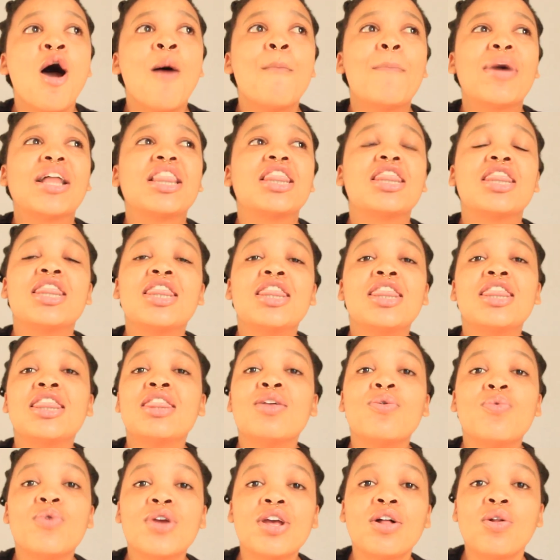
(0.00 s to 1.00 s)
but
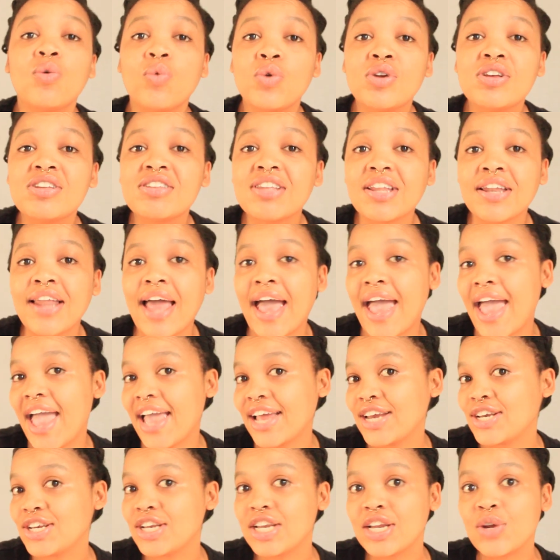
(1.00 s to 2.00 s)
the real reason I
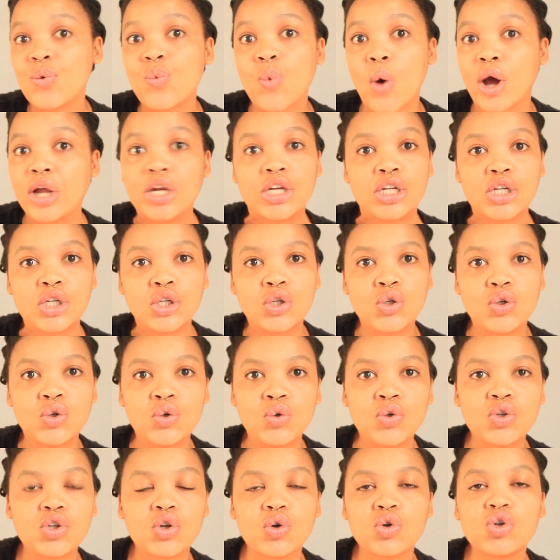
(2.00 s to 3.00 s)
actually wanted to
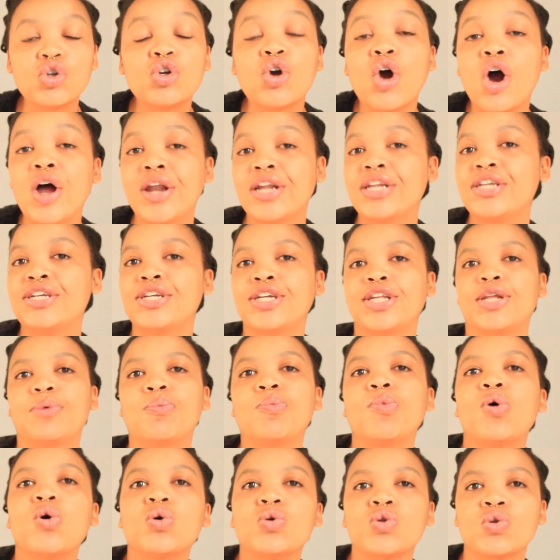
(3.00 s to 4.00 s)
do sociology the
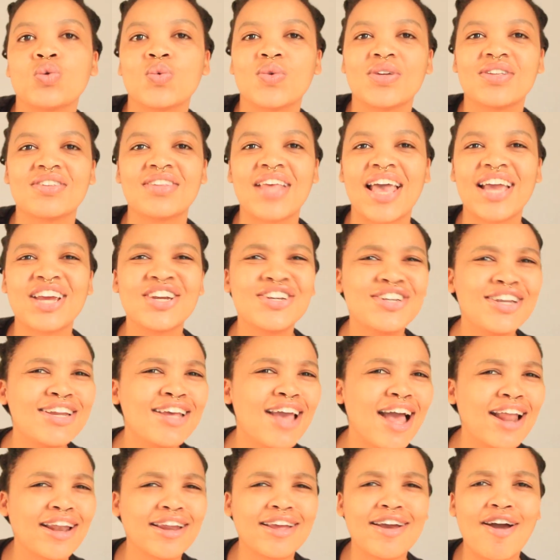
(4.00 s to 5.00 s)
most was actually
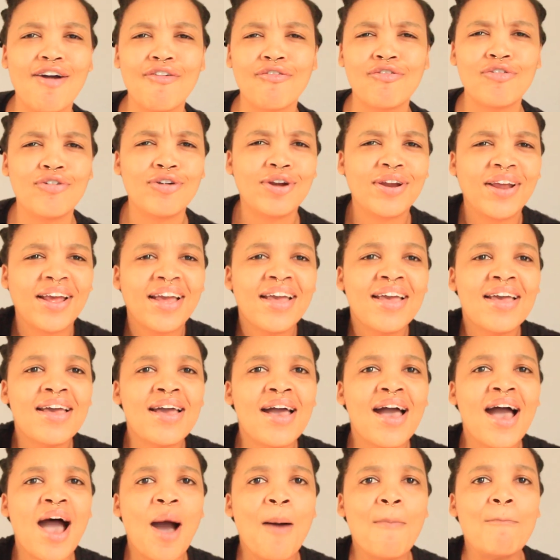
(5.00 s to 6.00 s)
uncovering
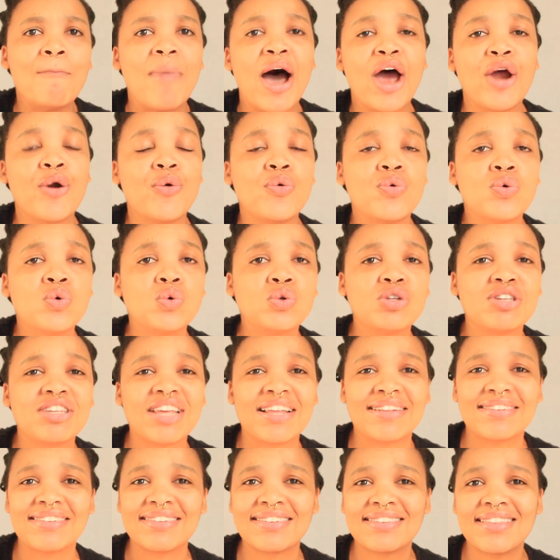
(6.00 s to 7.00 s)
my roots
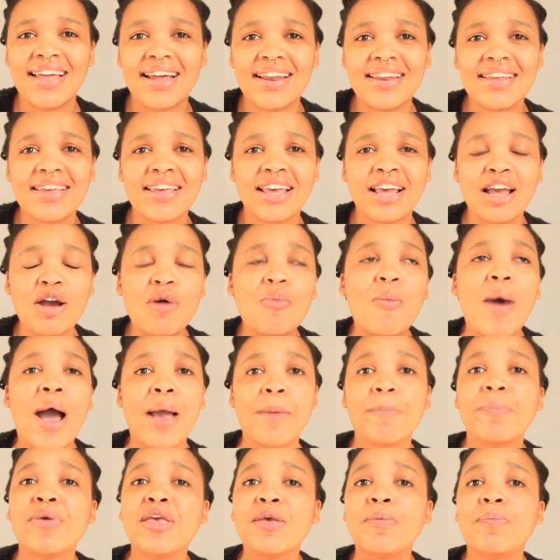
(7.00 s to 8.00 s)
and studying my
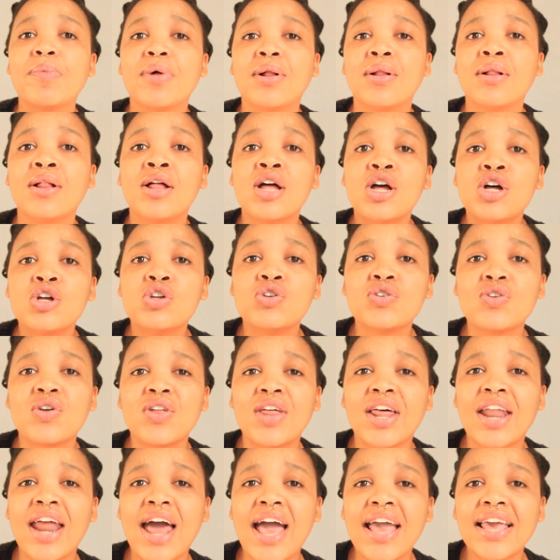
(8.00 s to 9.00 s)
people so
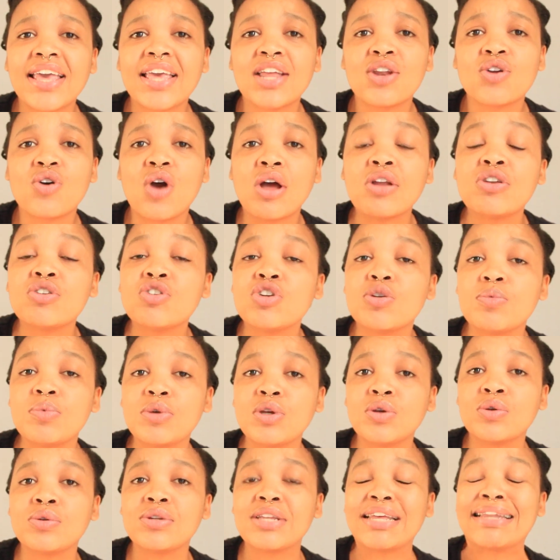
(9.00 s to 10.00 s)
that I can
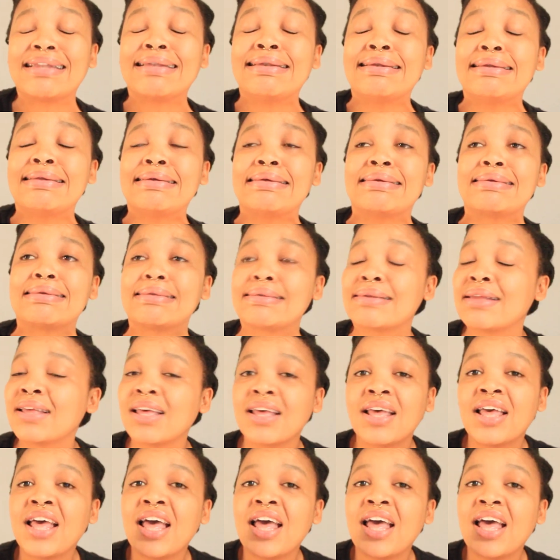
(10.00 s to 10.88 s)
contribute at least